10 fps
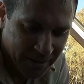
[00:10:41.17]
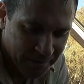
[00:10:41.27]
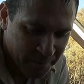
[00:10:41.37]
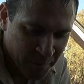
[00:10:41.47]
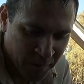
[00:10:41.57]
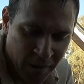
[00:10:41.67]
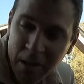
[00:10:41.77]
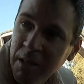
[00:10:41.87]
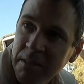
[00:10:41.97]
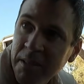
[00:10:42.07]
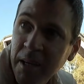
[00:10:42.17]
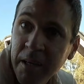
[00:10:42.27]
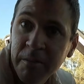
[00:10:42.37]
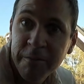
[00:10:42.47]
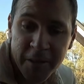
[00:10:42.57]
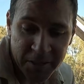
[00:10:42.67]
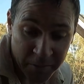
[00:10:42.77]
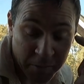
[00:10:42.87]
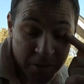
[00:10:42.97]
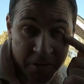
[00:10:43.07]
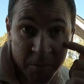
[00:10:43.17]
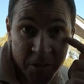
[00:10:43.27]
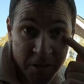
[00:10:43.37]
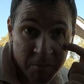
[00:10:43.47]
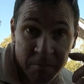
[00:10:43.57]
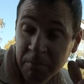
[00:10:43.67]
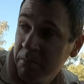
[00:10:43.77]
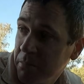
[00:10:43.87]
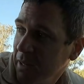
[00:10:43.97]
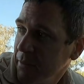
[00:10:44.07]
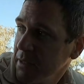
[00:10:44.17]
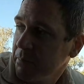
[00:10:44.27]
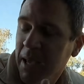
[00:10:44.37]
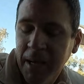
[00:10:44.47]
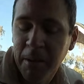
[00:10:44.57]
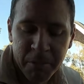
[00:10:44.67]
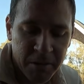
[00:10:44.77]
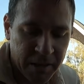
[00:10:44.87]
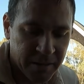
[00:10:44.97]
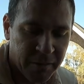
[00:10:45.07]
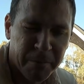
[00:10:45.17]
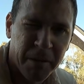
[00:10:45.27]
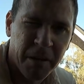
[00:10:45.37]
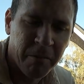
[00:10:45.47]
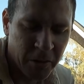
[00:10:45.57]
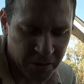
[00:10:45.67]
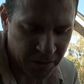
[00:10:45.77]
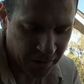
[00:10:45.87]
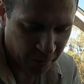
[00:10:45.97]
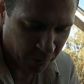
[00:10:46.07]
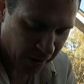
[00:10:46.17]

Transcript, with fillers: Yeah. So first thing we do in the morning, breakfast, pack up and all that stuff, but then we also got to